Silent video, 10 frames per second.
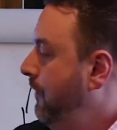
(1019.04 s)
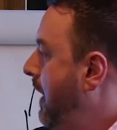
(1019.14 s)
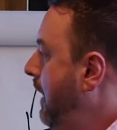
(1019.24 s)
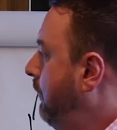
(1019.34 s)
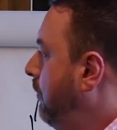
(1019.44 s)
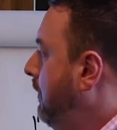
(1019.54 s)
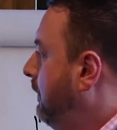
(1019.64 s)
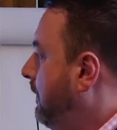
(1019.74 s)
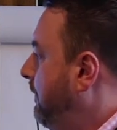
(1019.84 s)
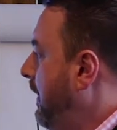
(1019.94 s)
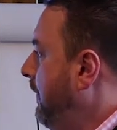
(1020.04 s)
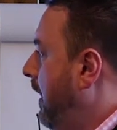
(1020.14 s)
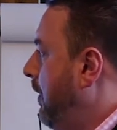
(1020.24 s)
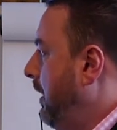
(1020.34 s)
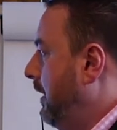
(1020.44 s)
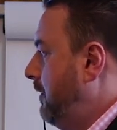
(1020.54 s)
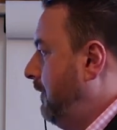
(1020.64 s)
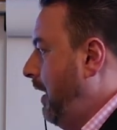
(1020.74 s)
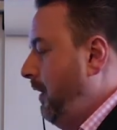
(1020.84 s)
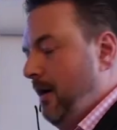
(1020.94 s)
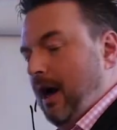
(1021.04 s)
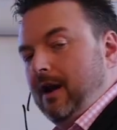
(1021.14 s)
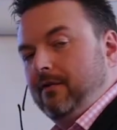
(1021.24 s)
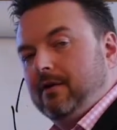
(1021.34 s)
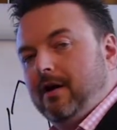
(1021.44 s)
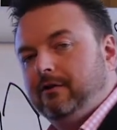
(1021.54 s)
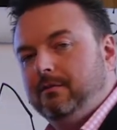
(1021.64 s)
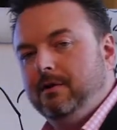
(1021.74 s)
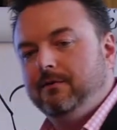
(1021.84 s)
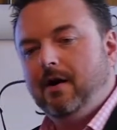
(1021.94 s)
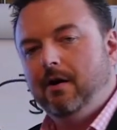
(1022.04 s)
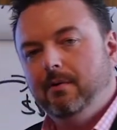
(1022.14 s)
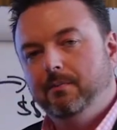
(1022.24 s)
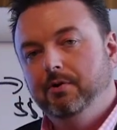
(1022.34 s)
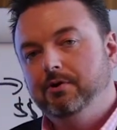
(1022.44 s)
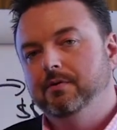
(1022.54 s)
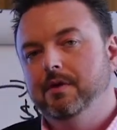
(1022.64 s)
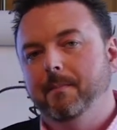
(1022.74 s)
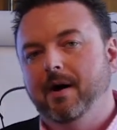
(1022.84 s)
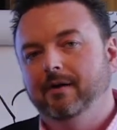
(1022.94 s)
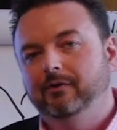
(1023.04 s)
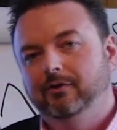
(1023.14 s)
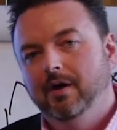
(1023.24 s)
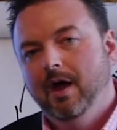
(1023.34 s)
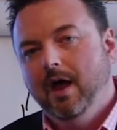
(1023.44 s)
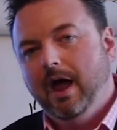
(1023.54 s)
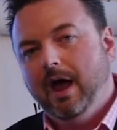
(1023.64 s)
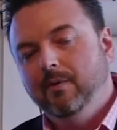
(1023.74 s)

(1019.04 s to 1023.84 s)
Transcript: Day 2 is the fun day. We actually take you out of the classroom environment, put you on the bus, and